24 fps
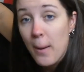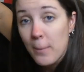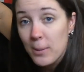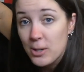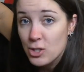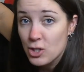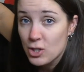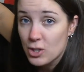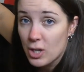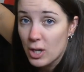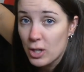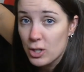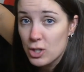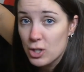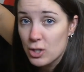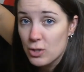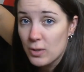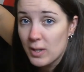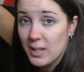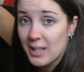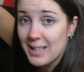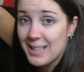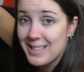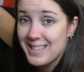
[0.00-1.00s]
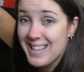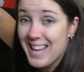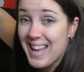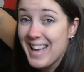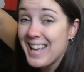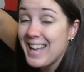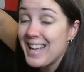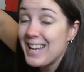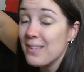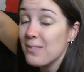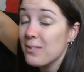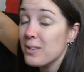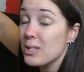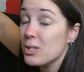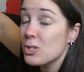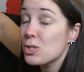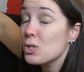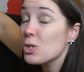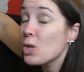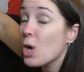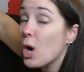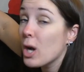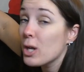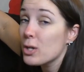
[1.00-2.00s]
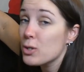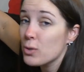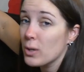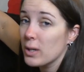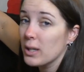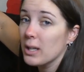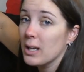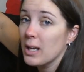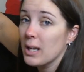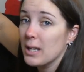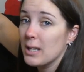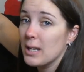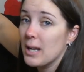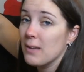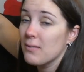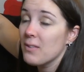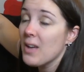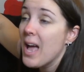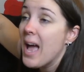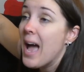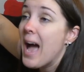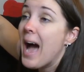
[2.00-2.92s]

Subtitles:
much your dog should drink in a day, and if he's not drinking enough,